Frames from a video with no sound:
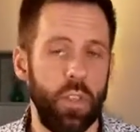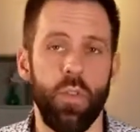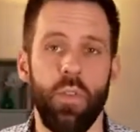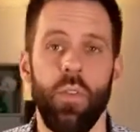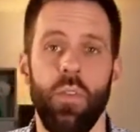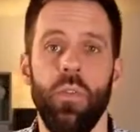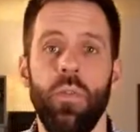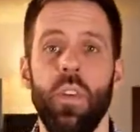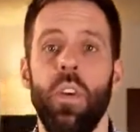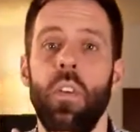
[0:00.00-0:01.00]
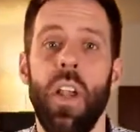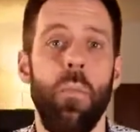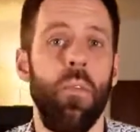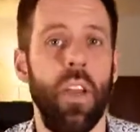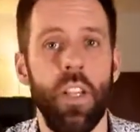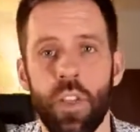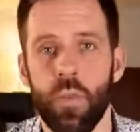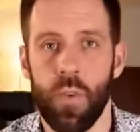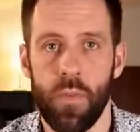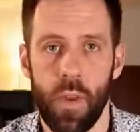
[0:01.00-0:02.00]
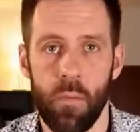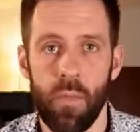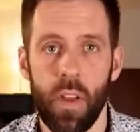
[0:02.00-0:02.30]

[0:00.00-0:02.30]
to do a collaboration with them.